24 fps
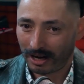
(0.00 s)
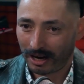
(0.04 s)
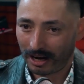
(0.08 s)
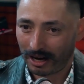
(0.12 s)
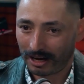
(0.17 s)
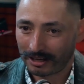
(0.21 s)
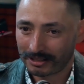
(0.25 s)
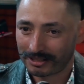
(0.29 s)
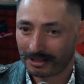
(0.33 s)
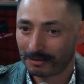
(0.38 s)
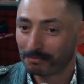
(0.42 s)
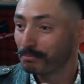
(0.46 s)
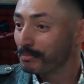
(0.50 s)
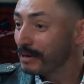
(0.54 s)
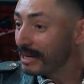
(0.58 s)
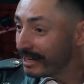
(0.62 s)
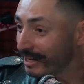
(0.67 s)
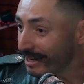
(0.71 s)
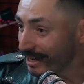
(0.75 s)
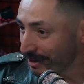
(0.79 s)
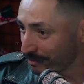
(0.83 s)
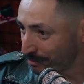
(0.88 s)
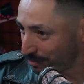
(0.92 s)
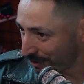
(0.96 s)
as a
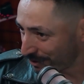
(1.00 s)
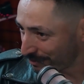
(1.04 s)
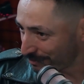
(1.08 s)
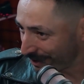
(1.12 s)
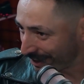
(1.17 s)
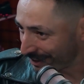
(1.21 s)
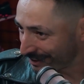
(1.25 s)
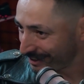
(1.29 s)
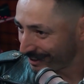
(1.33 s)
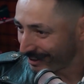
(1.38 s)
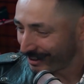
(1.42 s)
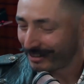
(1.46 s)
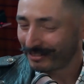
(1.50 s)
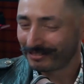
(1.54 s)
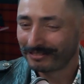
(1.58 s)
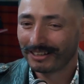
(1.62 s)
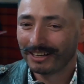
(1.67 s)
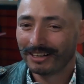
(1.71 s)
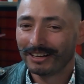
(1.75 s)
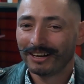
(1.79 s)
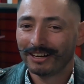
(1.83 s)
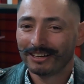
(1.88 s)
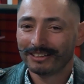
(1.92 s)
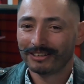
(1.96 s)
beekeeper myself,
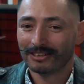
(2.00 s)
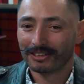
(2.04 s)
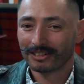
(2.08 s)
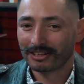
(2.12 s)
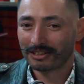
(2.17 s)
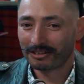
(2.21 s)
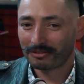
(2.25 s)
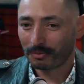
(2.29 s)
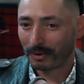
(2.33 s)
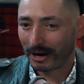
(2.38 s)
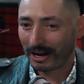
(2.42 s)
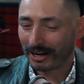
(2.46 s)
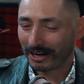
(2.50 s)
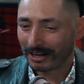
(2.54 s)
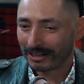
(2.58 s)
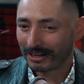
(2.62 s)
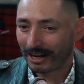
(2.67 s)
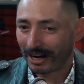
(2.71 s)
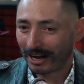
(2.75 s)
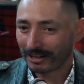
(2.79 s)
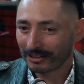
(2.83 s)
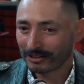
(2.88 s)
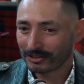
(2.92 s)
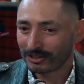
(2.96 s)
there are great
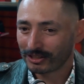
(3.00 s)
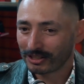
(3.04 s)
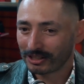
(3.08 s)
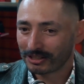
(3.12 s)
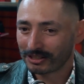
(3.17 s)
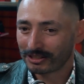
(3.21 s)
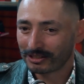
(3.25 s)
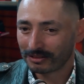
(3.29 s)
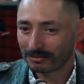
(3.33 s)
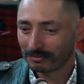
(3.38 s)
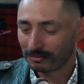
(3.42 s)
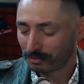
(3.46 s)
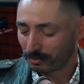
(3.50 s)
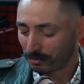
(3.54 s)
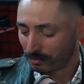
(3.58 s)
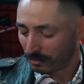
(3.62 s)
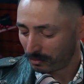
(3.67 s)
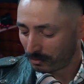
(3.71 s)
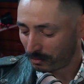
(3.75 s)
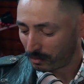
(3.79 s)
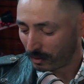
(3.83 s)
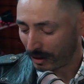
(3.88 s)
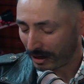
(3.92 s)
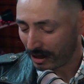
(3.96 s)
analogies
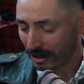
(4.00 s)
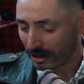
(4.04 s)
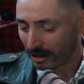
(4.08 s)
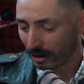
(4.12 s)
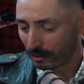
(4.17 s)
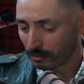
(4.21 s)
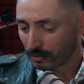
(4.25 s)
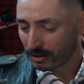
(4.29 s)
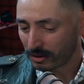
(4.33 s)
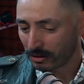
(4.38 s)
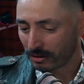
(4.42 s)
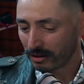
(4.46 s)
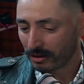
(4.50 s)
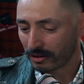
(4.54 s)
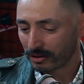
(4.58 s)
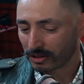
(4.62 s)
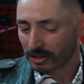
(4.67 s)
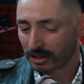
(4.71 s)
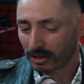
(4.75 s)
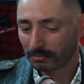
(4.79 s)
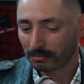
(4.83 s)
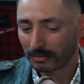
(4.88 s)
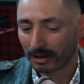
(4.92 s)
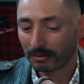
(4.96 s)
when it comes to
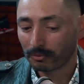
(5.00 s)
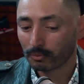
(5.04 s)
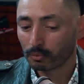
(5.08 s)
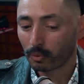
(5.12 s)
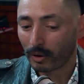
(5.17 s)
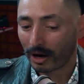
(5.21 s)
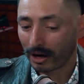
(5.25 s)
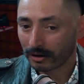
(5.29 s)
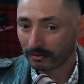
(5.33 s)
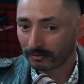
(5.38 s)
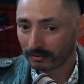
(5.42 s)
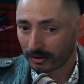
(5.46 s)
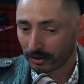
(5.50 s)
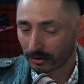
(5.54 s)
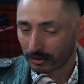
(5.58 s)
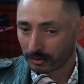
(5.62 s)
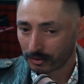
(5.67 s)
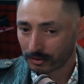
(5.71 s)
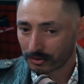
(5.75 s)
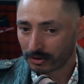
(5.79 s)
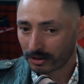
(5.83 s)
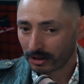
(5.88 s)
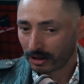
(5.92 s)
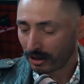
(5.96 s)
leadership. And one of
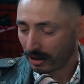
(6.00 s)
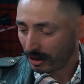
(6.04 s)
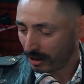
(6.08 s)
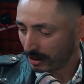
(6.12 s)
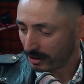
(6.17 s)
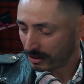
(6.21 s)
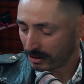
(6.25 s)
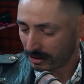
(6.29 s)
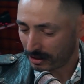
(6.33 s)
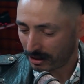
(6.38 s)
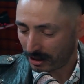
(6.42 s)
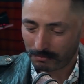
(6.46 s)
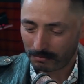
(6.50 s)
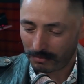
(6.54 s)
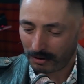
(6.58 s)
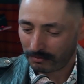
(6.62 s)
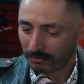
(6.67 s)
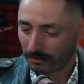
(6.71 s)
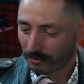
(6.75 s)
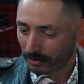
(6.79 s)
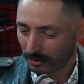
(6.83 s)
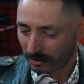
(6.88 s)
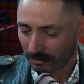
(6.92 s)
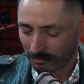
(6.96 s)
those is
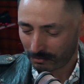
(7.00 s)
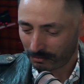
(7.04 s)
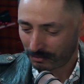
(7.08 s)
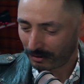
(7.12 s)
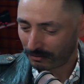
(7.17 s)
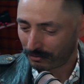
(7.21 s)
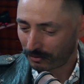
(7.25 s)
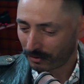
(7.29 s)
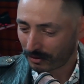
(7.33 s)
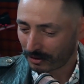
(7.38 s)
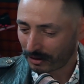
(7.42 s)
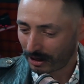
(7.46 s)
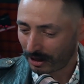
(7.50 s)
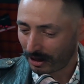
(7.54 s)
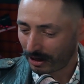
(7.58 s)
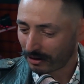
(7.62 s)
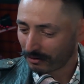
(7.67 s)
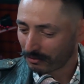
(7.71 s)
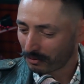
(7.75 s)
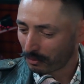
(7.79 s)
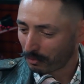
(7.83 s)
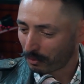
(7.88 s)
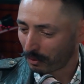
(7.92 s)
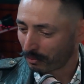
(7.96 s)
before the
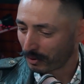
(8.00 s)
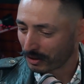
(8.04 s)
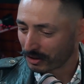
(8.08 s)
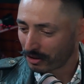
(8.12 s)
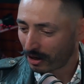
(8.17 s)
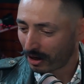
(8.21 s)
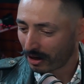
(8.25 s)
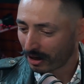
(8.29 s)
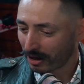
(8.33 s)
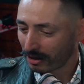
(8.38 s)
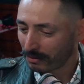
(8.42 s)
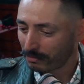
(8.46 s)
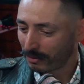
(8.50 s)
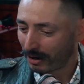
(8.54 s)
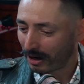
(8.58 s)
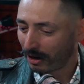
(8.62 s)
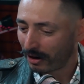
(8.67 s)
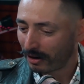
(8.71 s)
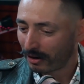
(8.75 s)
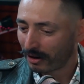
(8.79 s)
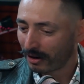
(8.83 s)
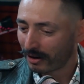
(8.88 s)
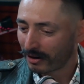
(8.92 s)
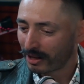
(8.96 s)
interview, we were talking
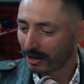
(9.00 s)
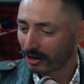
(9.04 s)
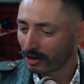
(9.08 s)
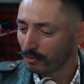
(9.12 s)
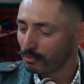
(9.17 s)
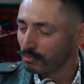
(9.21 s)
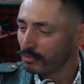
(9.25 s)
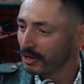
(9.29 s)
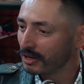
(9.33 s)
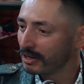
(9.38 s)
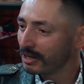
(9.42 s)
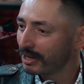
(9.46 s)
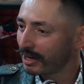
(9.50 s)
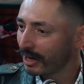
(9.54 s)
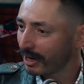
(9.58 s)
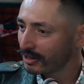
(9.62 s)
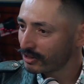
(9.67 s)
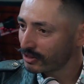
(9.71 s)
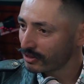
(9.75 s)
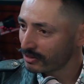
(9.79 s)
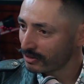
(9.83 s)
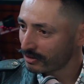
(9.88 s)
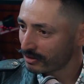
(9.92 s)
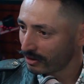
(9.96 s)
about the
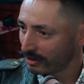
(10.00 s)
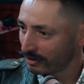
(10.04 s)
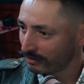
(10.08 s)
communication